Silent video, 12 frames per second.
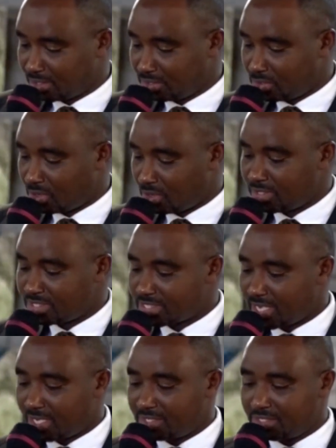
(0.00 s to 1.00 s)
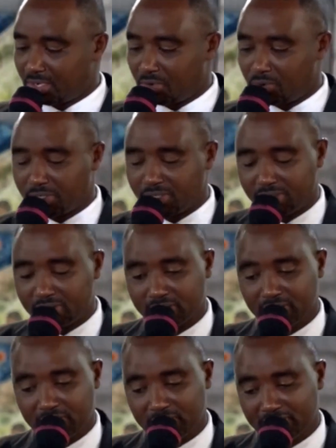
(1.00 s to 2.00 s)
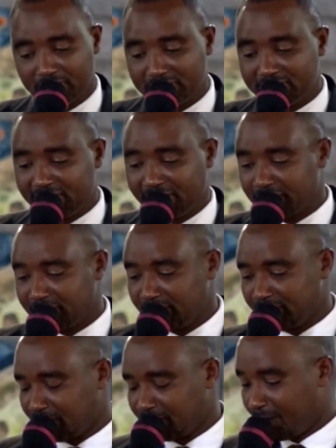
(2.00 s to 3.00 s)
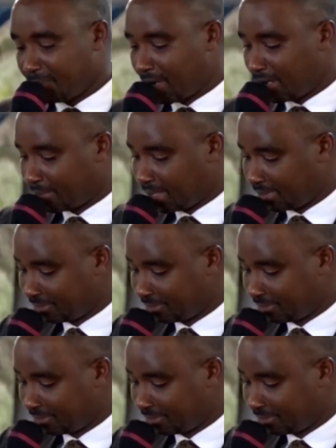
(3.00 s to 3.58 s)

you always had your own Jeshi ya Mama,